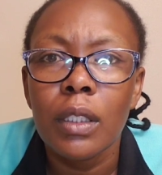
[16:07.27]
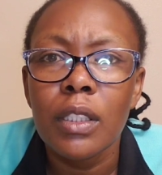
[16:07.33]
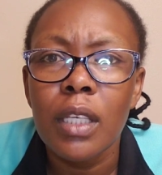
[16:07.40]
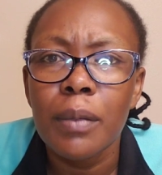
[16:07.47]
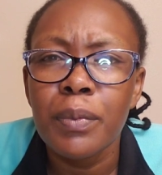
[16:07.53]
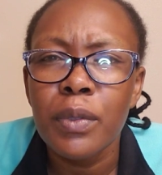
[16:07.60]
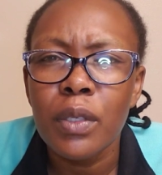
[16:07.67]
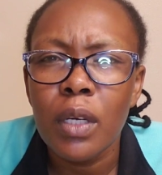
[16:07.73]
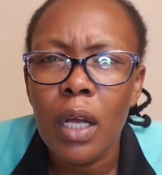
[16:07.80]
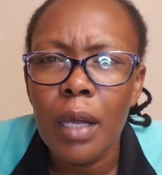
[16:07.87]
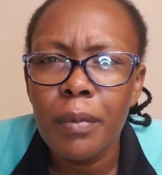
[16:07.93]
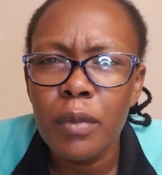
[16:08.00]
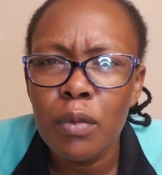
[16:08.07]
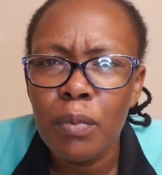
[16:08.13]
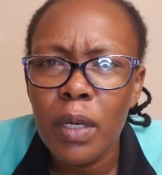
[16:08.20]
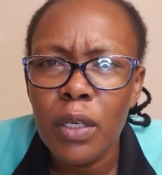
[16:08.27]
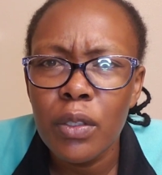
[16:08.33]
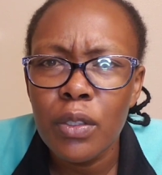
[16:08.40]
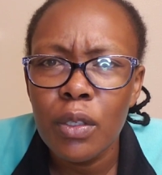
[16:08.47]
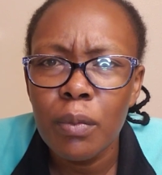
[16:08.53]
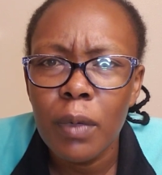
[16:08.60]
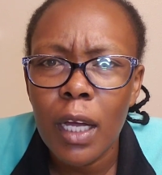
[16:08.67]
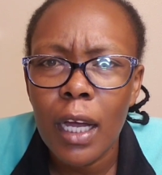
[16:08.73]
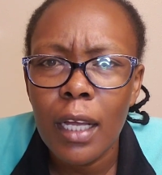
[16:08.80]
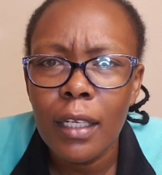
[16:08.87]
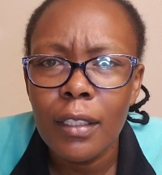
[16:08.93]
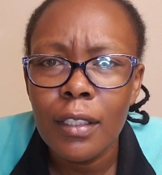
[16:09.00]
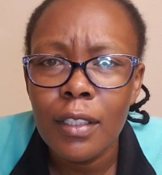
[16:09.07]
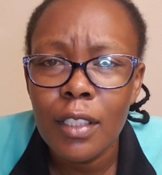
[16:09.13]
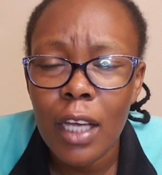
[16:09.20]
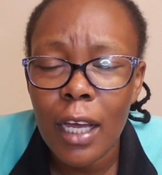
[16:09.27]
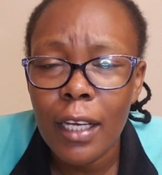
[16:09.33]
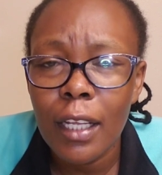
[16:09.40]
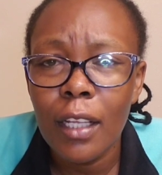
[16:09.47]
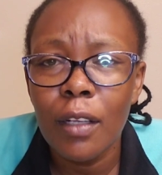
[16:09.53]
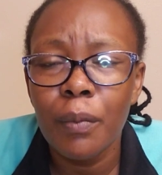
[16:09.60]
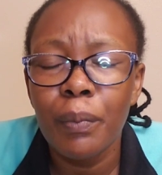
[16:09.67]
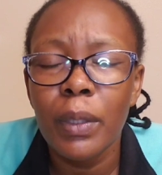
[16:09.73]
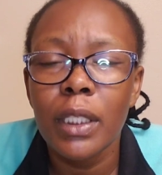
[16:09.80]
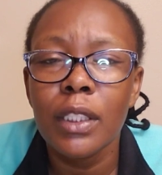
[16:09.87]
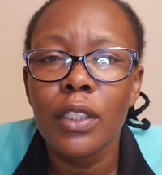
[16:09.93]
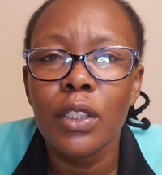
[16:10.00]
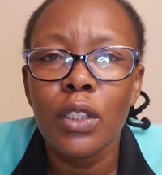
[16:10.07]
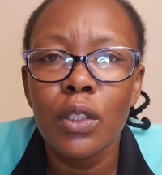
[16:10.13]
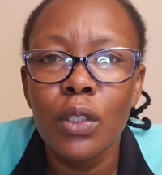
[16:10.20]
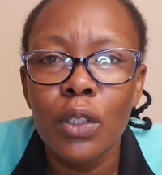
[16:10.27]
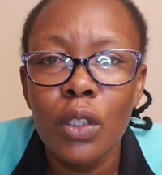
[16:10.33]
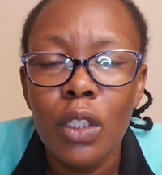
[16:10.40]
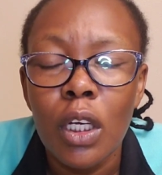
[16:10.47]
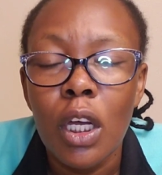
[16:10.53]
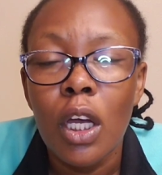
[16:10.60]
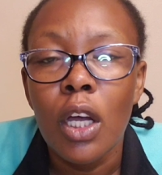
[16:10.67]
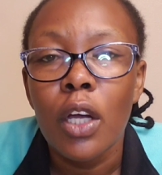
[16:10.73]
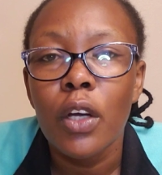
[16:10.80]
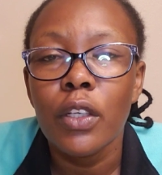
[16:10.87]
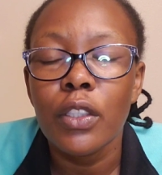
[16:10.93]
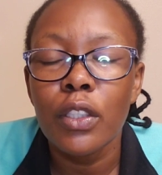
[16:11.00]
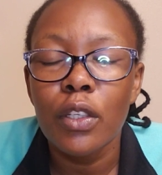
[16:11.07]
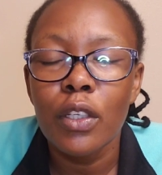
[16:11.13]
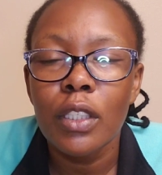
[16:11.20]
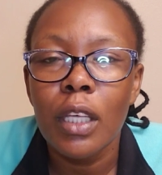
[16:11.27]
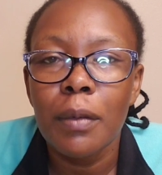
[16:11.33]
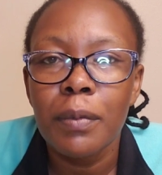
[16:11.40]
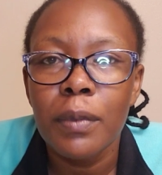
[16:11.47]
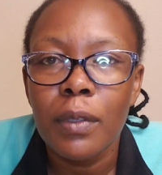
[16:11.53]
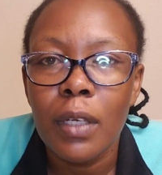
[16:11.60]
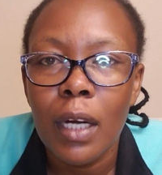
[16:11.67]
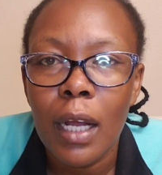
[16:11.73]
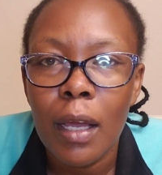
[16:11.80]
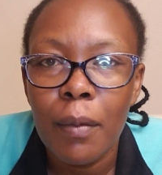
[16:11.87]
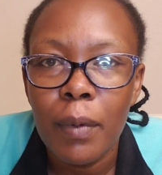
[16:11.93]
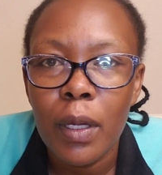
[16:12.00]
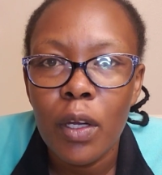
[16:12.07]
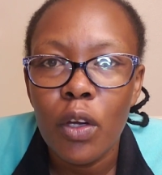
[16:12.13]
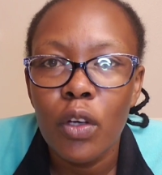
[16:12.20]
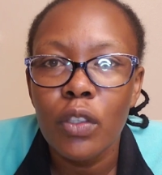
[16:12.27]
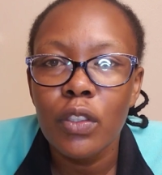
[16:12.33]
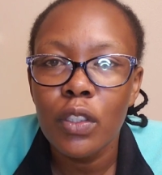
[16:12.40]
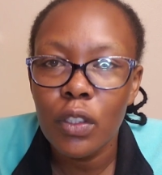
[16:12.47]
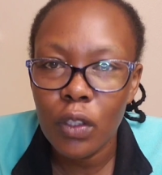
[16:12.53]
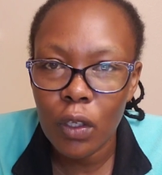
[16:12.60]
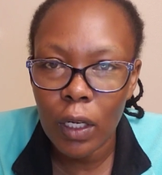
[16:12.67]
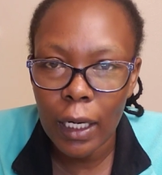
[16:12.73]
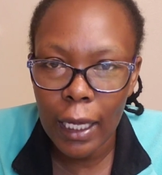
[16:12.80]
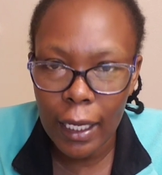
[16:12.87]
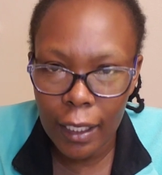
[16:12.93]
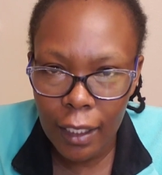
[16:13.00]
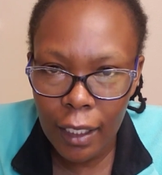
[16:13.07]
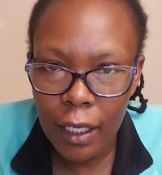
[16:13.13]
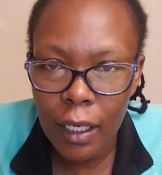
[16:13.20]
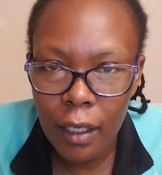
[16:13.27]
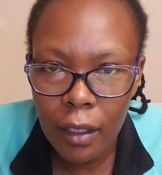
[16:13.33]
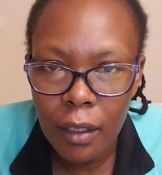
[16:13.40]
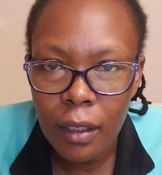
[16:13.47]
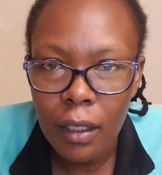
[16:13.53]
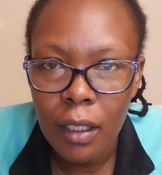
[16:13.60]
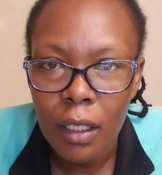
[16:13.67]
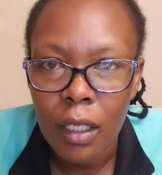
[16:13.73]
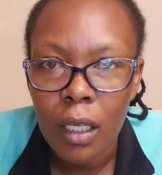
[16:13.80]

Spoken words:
subscribed to my YouTube channel, please do continue subscribing, continue liking.